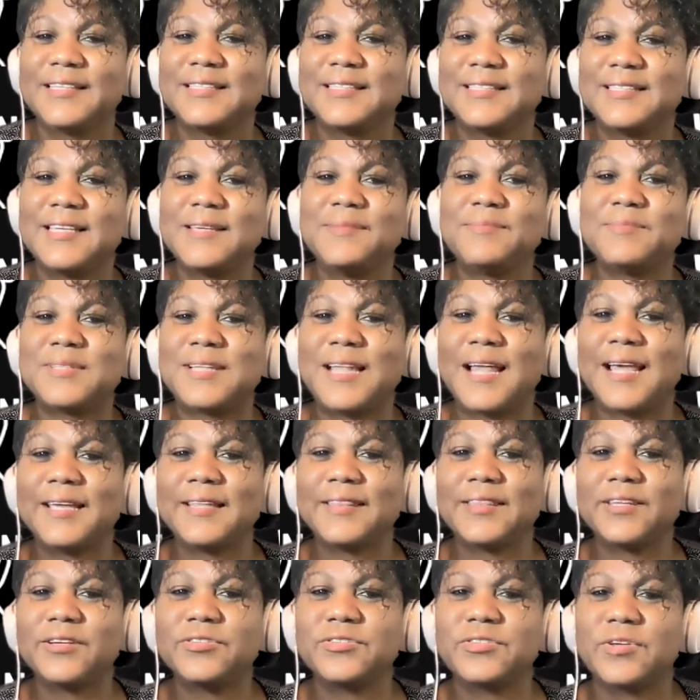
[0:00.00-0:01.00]
seems
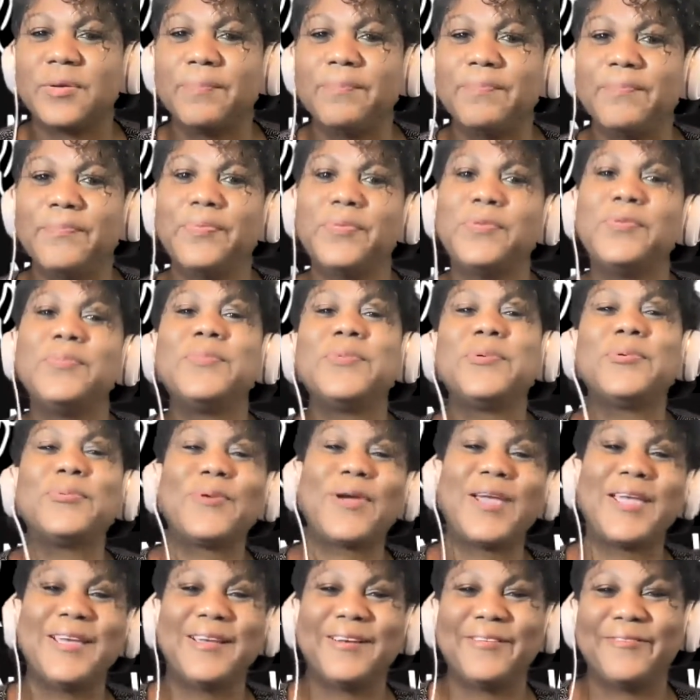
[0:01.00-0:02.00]
like there's a
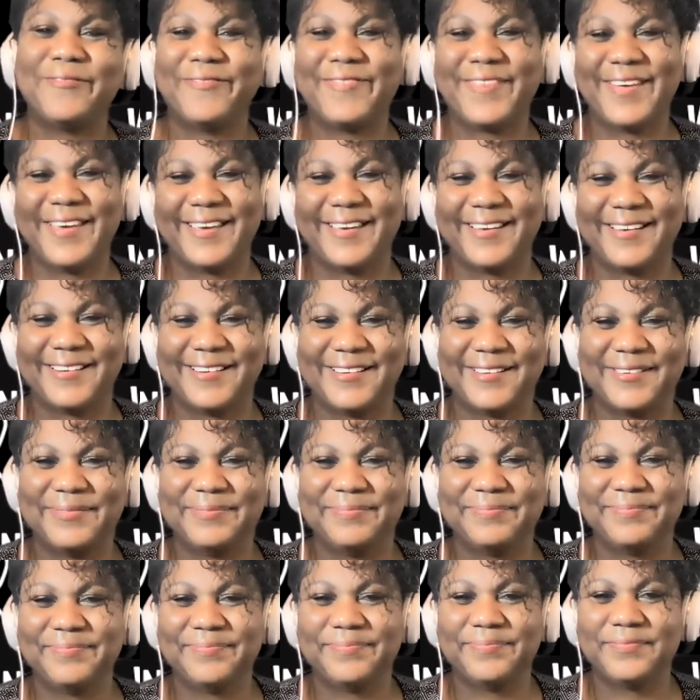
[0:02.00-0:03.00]
boomerang effect.
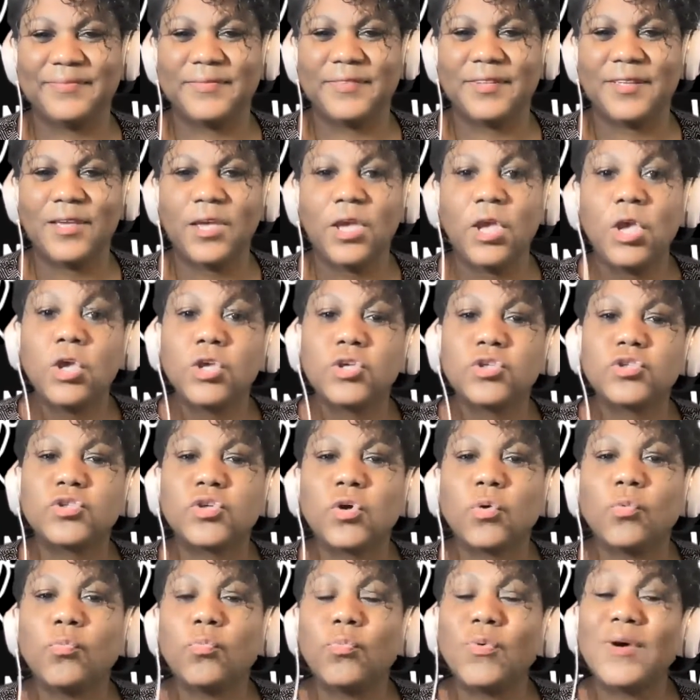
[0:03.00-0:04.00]

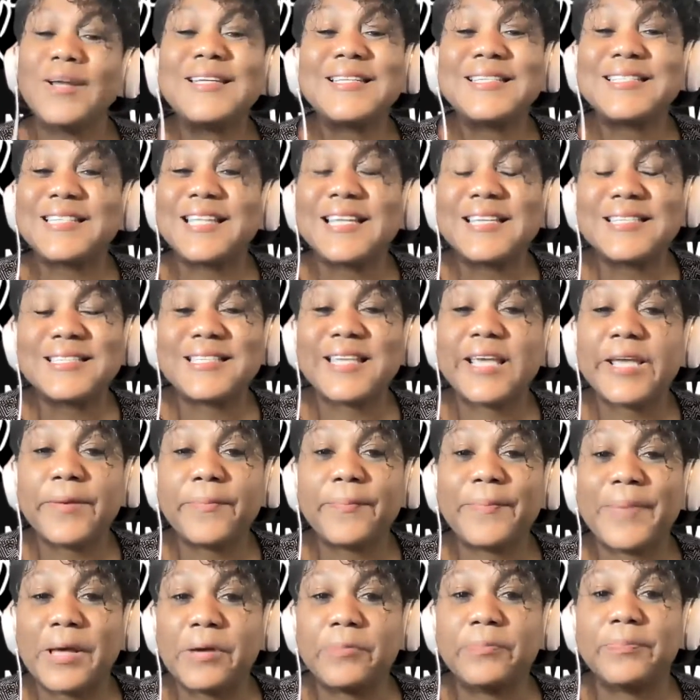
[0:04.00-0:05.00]
So what does that say
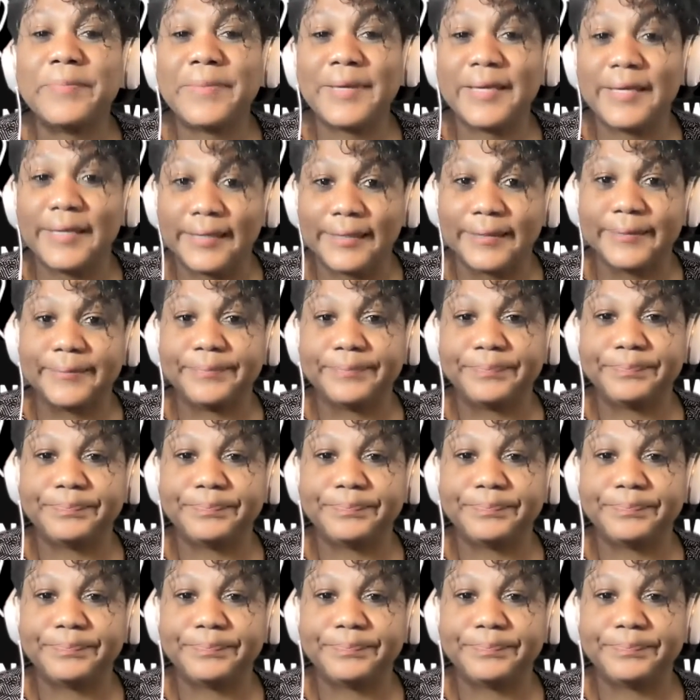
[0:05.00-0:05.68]
about me?